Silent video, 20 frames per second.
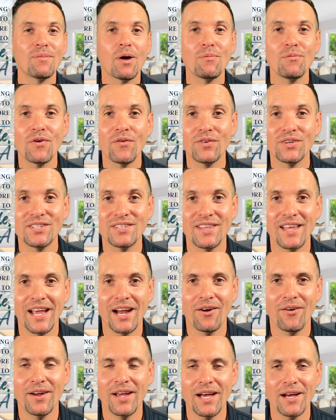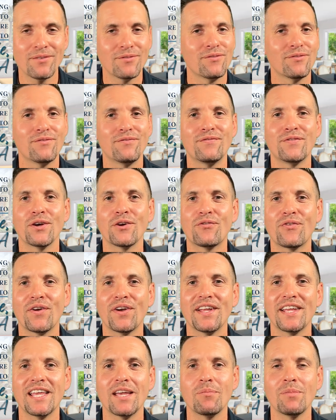about moving to the area, feel
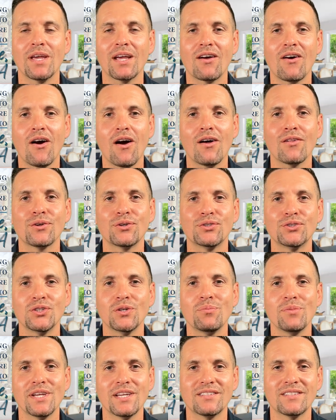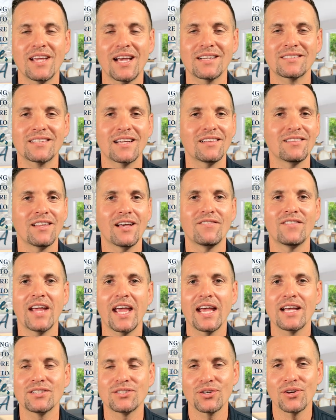free to give me a call or shoot me a text. I'd love to
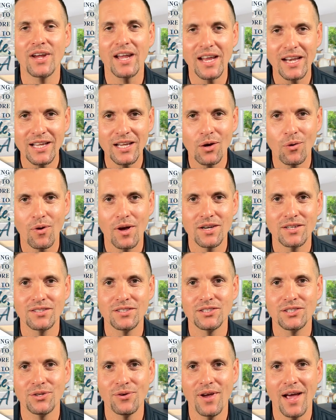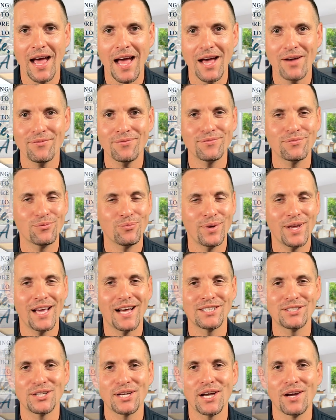answer any questions you have. We got you